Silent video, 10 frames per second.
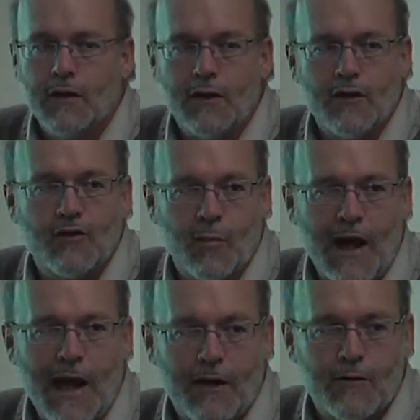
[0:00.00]
There's a
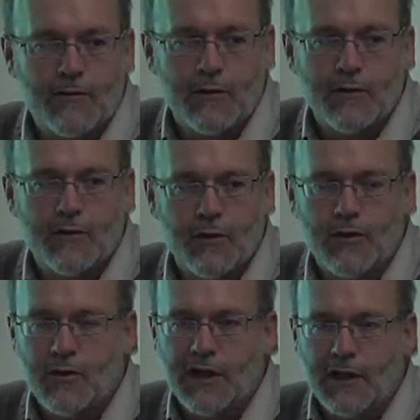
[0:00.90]
pattern for
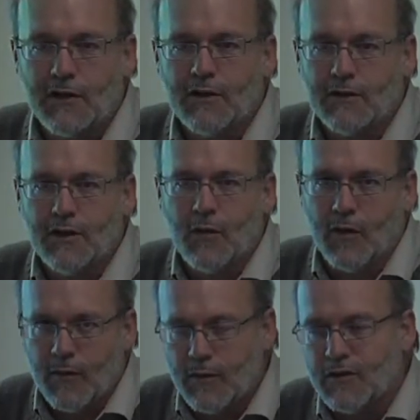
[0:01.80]
doing it, and you can get
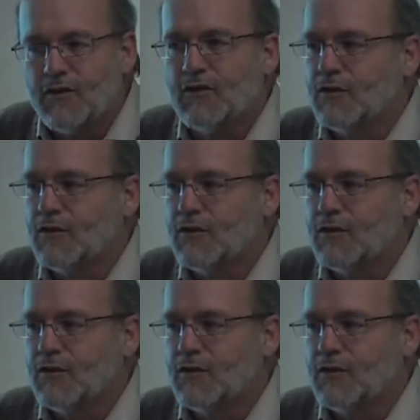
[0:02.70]
references.